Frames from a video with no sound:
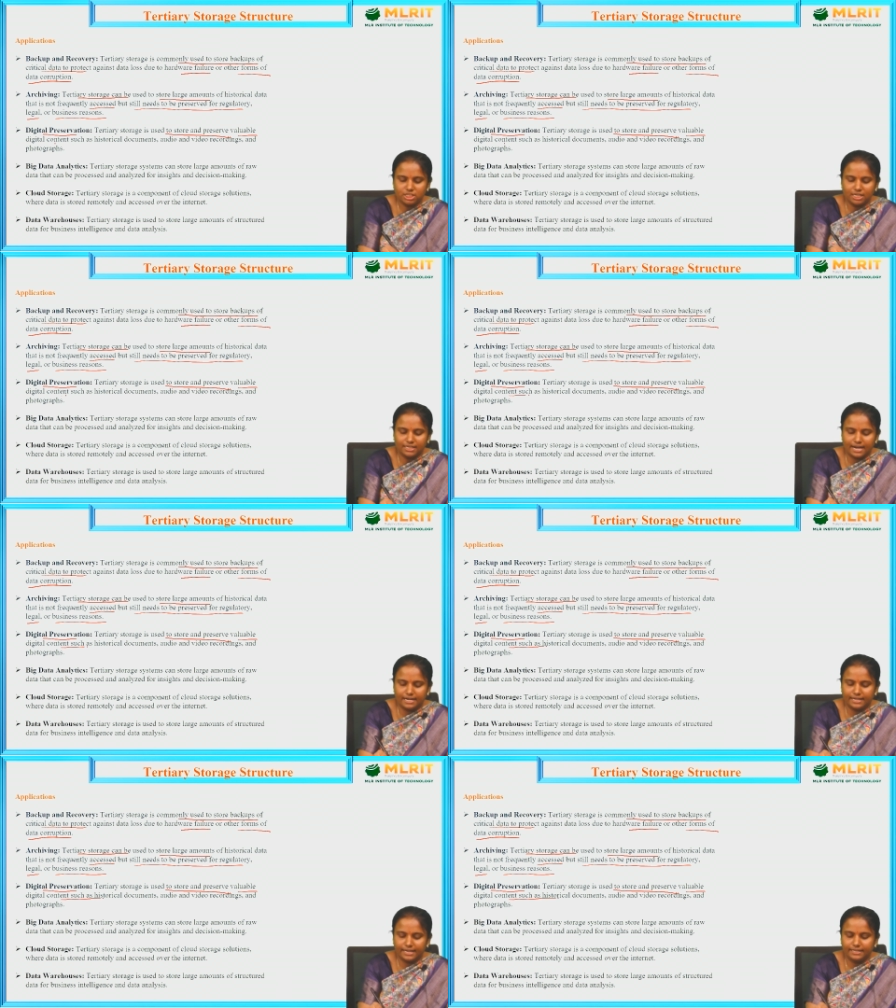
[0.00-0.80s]

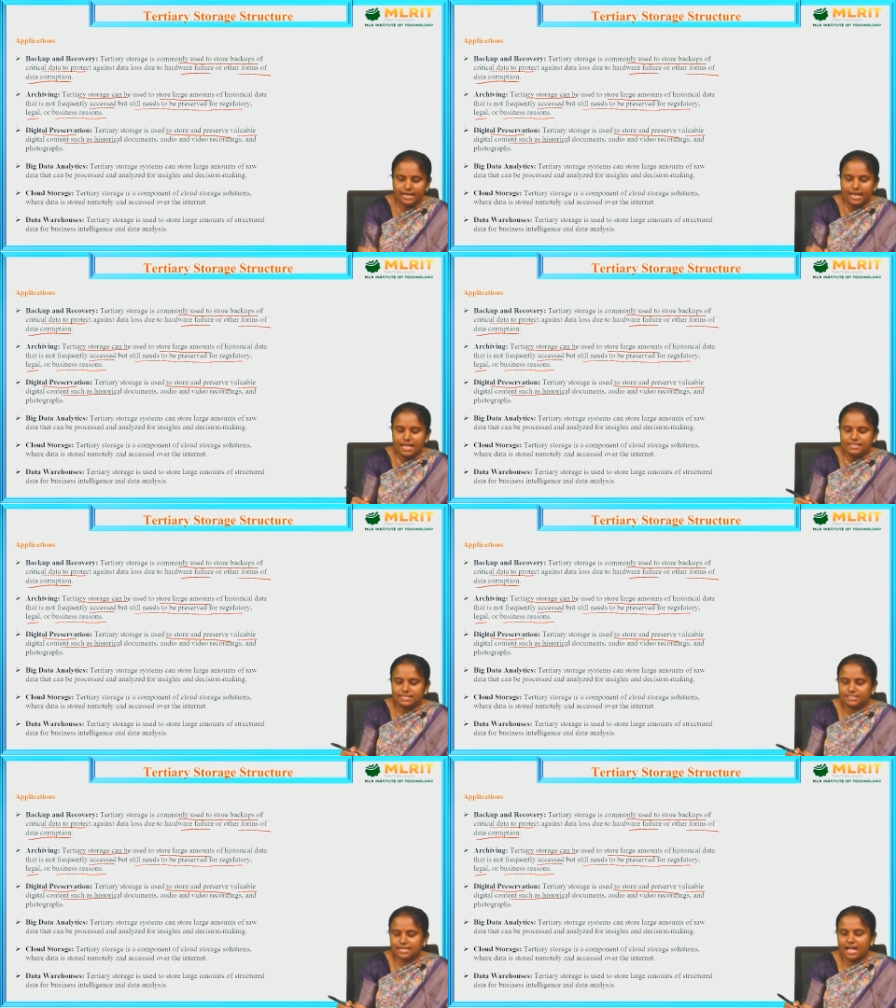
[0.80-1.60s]
content
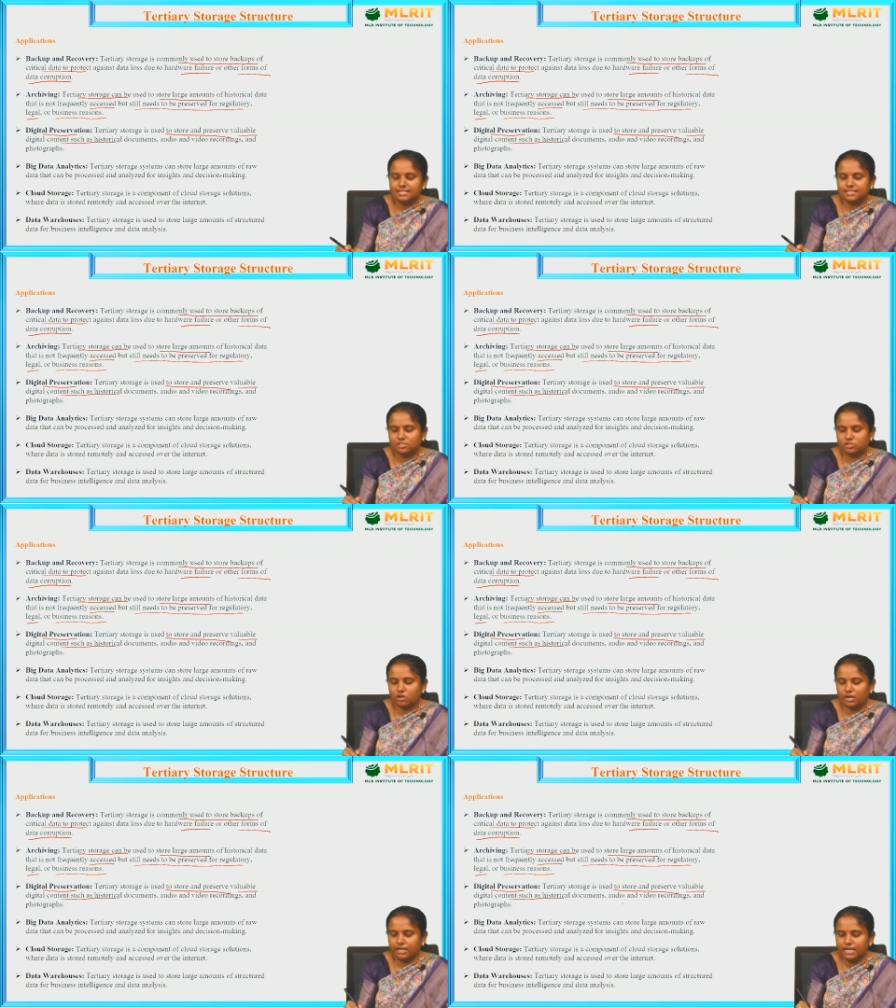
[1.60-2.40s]
such as
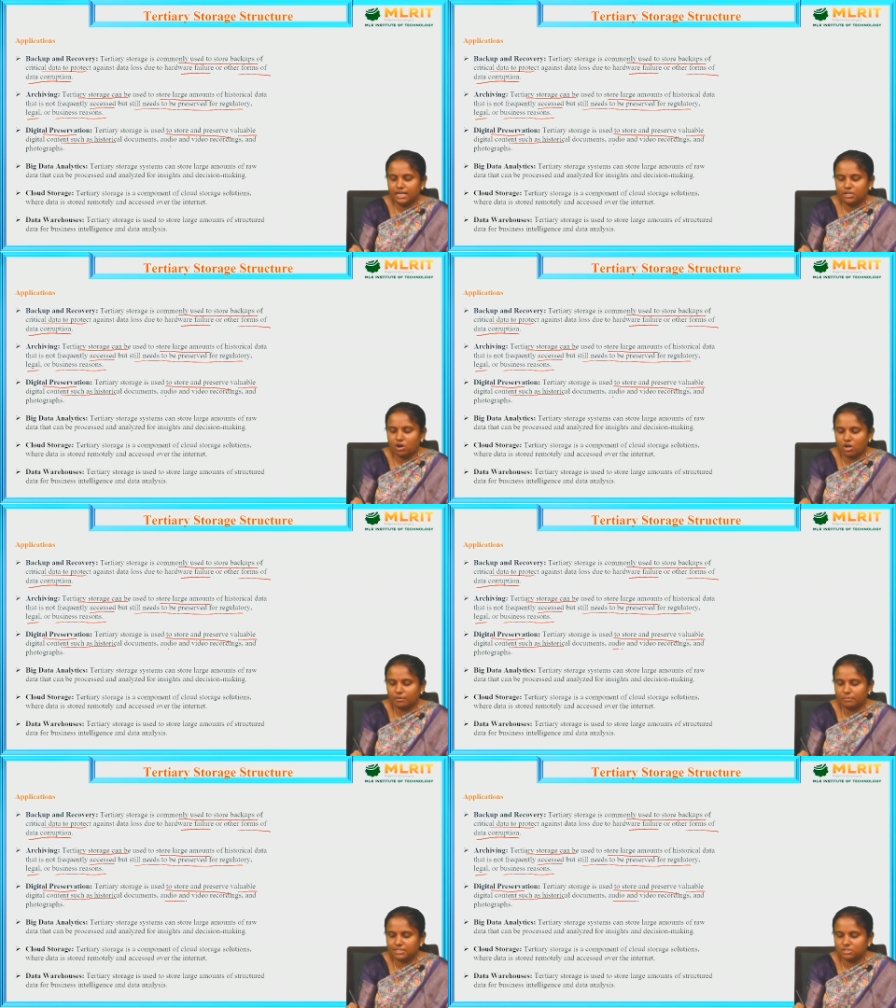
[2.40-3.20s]
historical
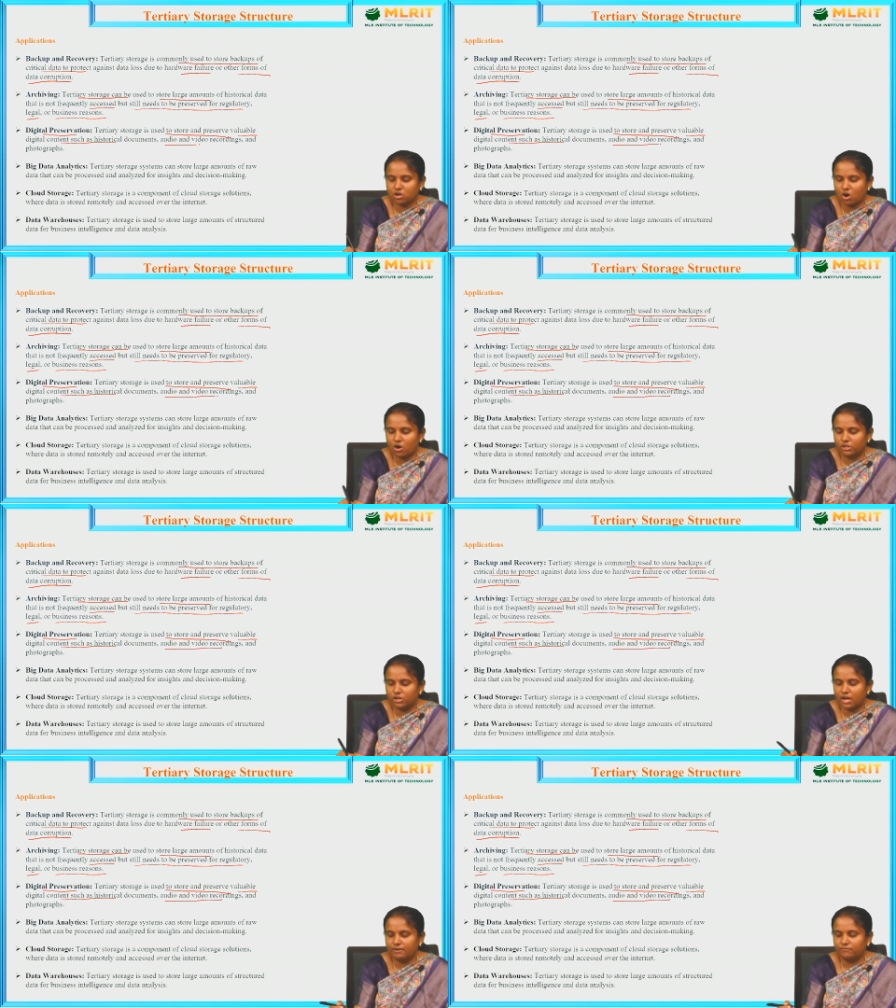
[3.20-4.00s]
documents, audio
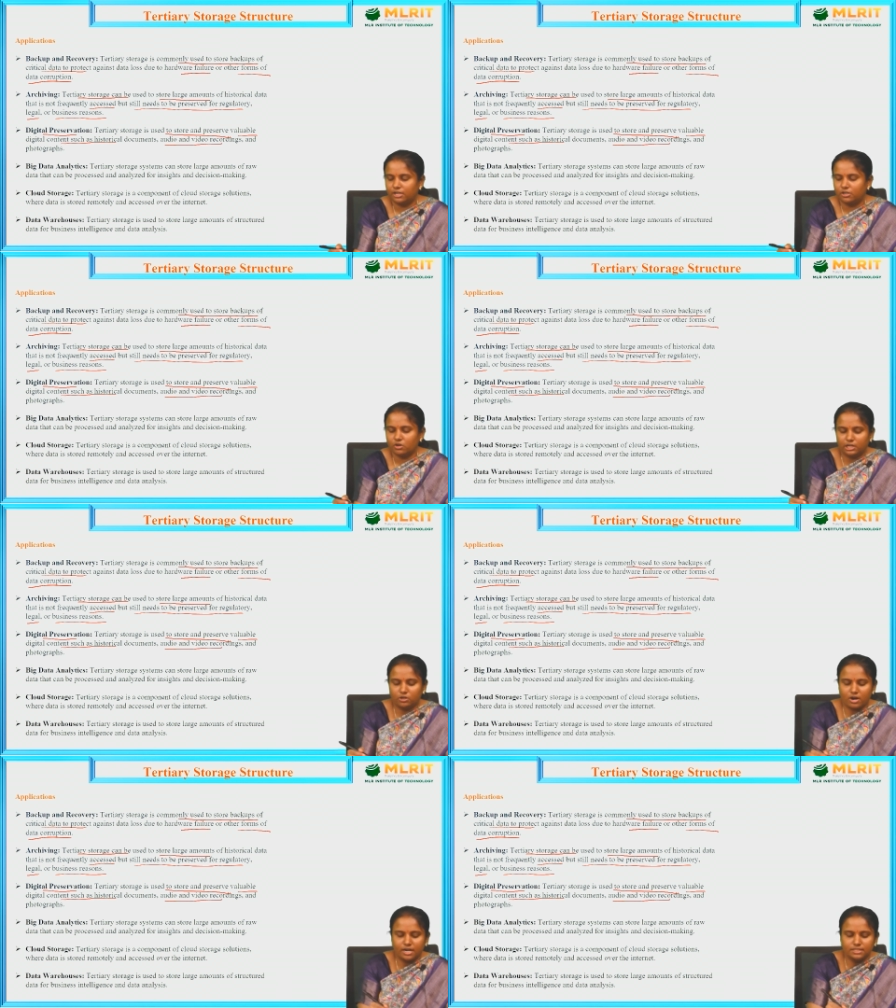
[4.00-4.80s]
and video
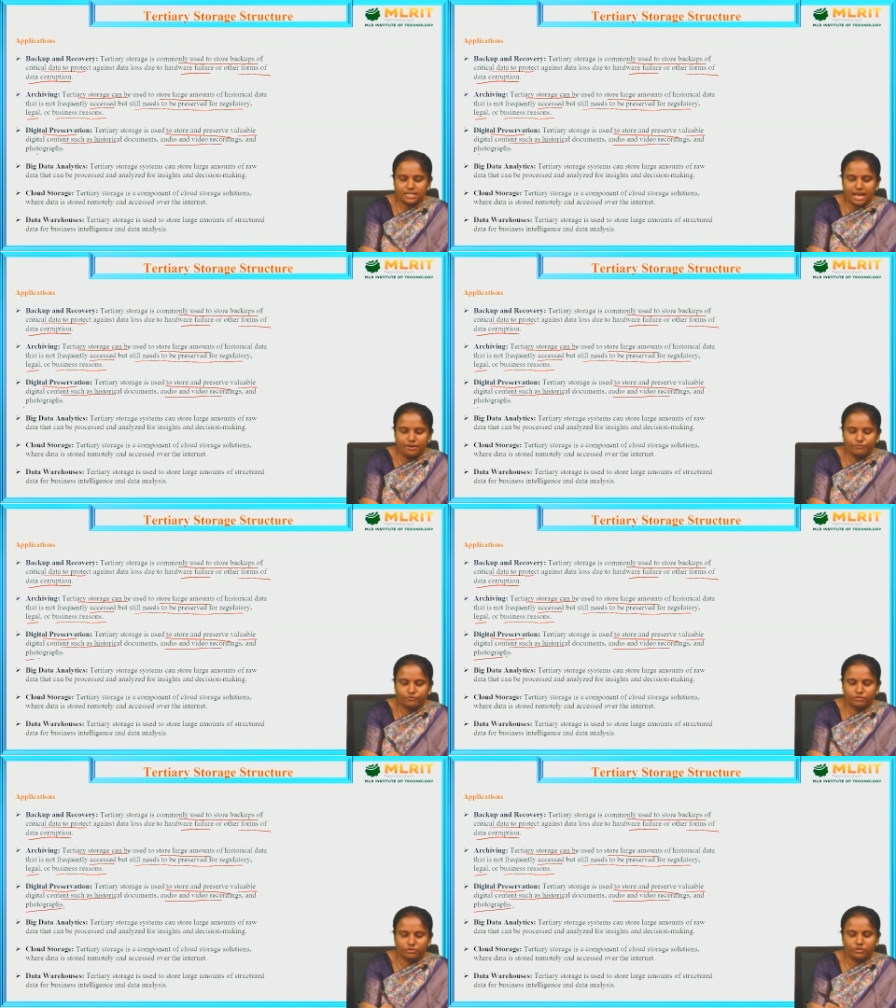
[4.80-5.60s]
recordings and
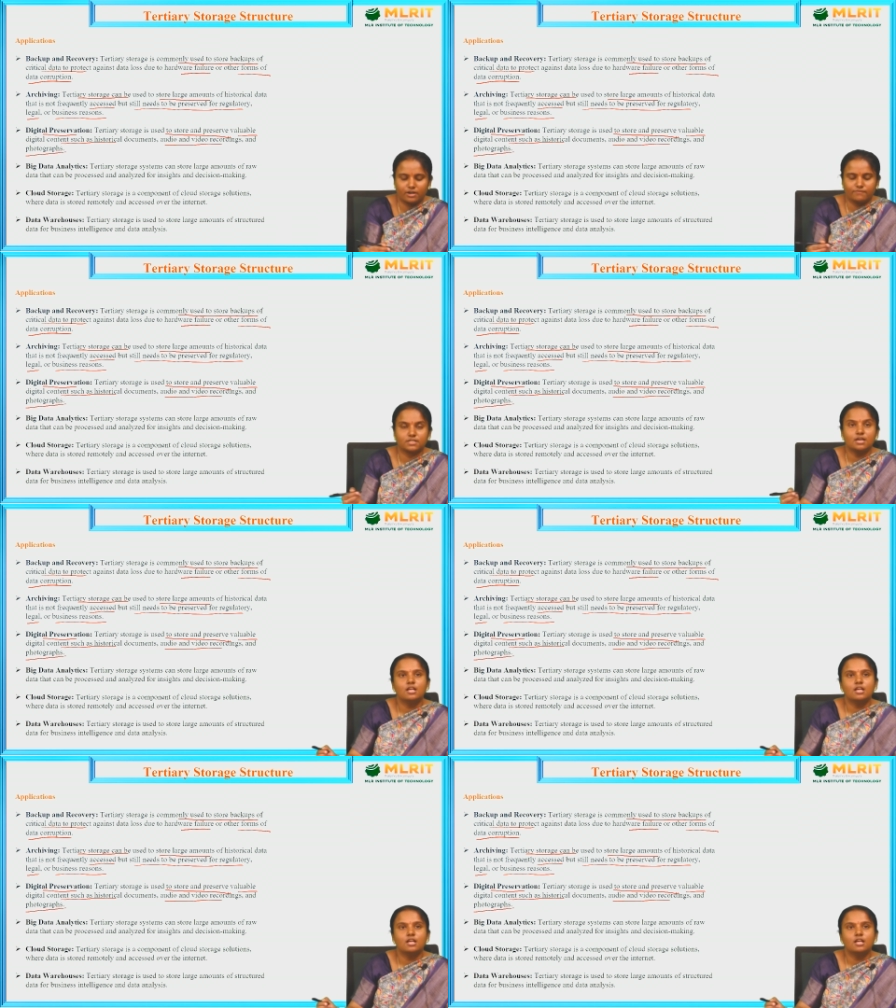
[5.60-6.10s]
photographs.